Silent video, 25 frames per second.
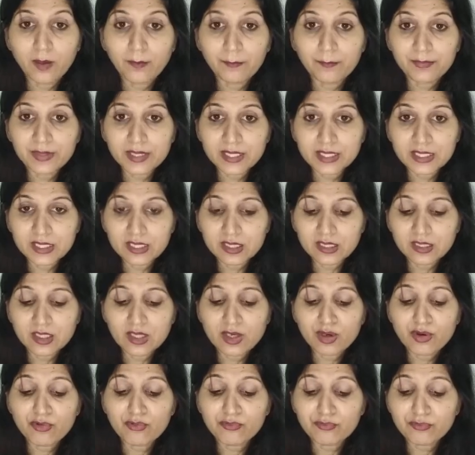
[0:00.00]
B.
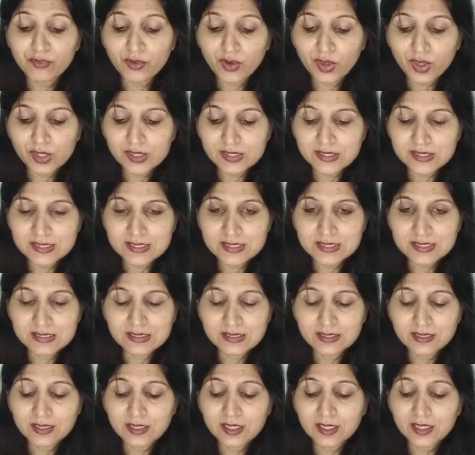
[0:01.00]

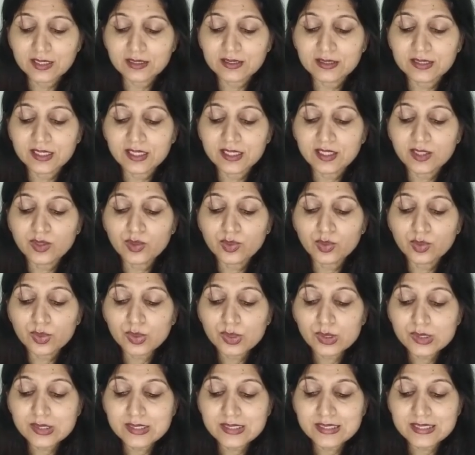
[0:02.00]
False. The
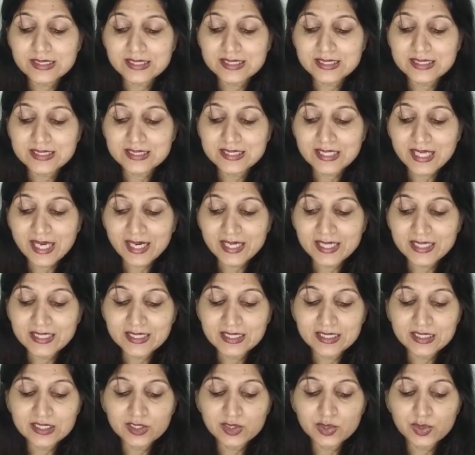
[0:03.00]
goose
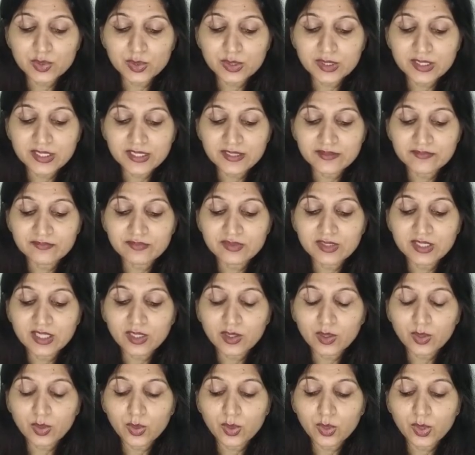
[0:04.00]
decided to give
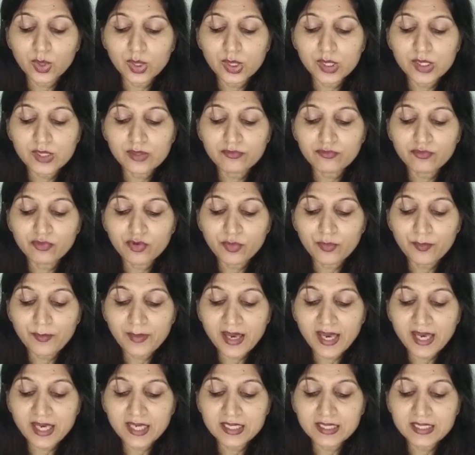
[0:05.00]
the old
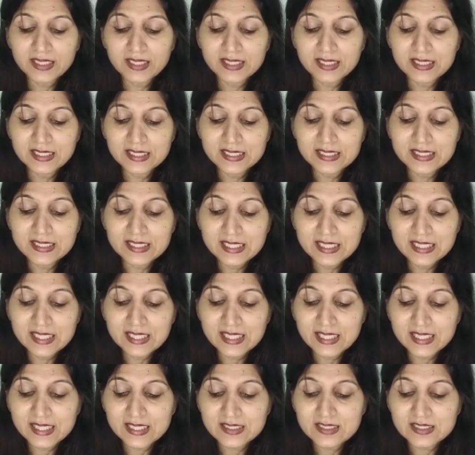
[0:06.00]
woman
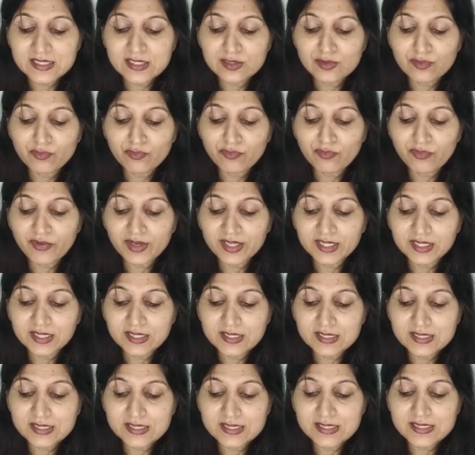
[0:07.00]
its
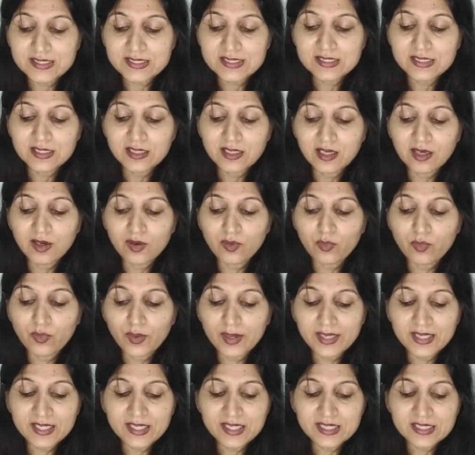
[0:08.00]
feathers
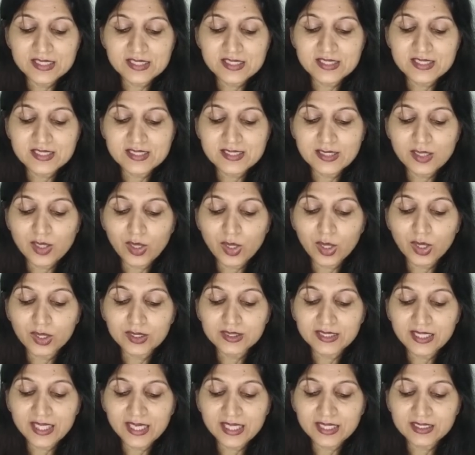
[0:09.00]
when it saw
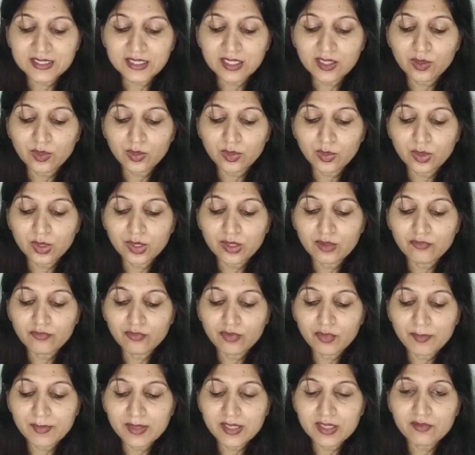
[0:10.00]
that the old
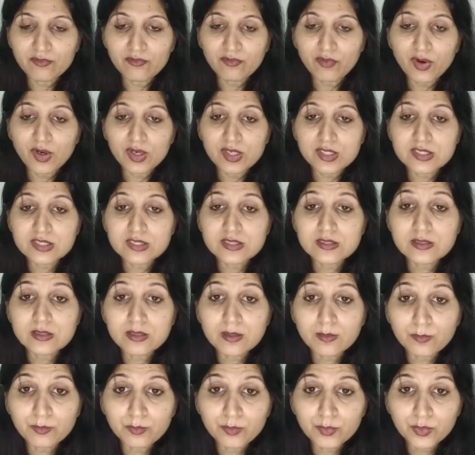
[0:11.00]
woman was
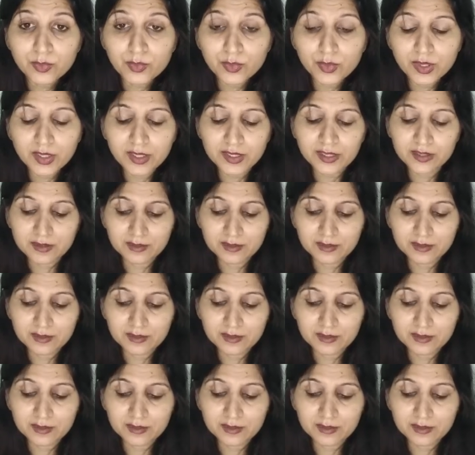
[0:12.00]
poor.